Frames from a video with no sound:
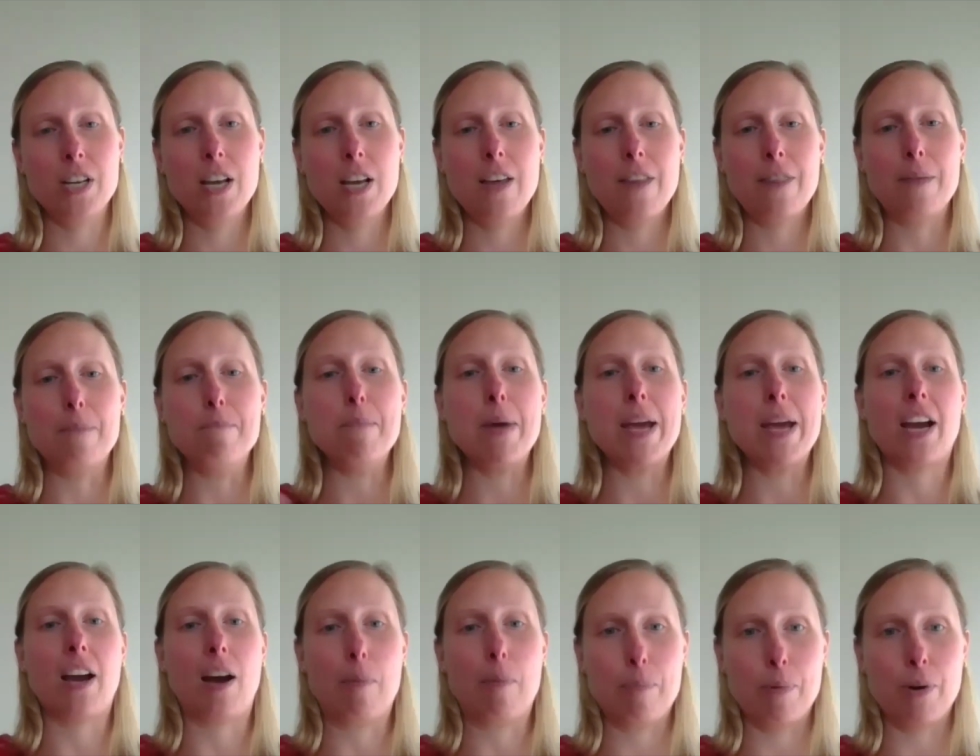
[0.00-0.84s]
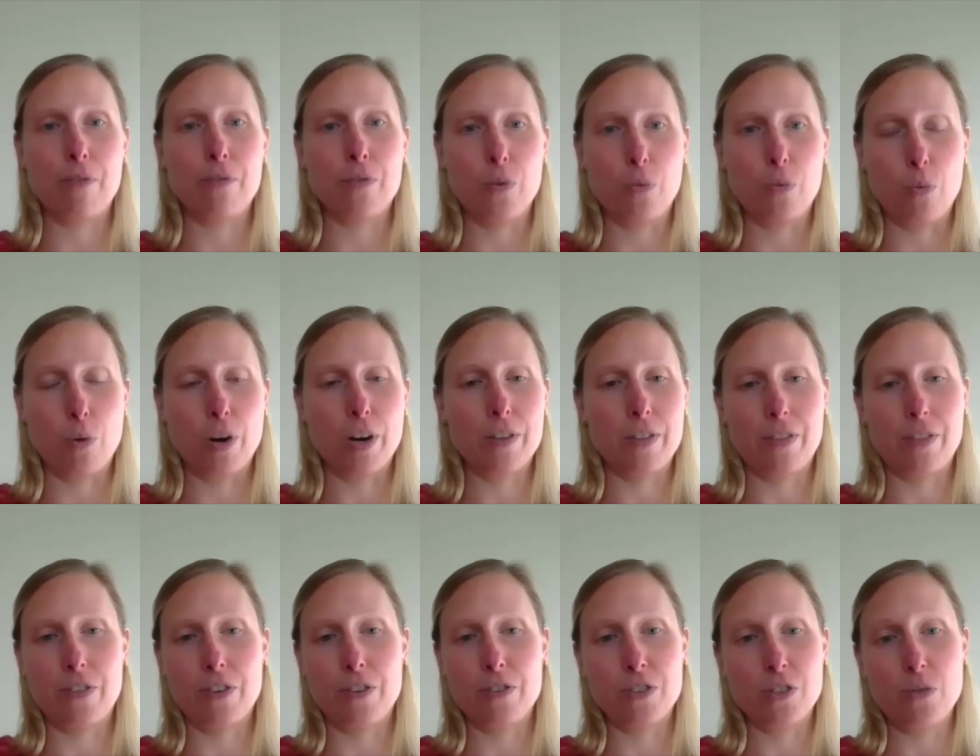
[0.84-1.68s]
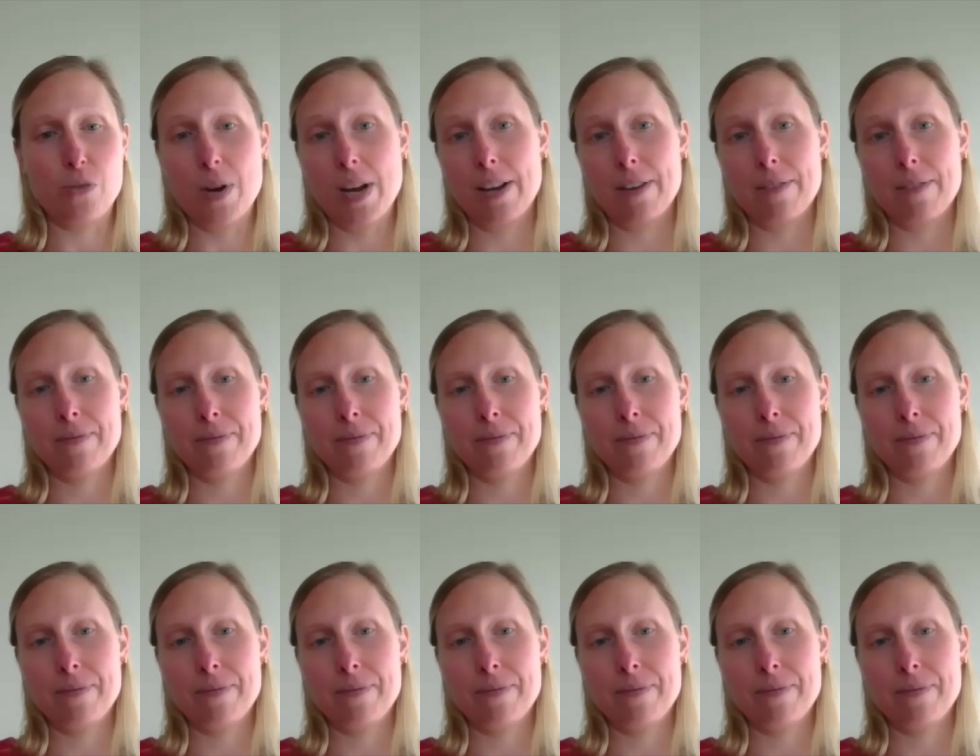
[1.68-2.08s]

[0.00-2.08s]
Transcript: the makeup of the work that they're doing.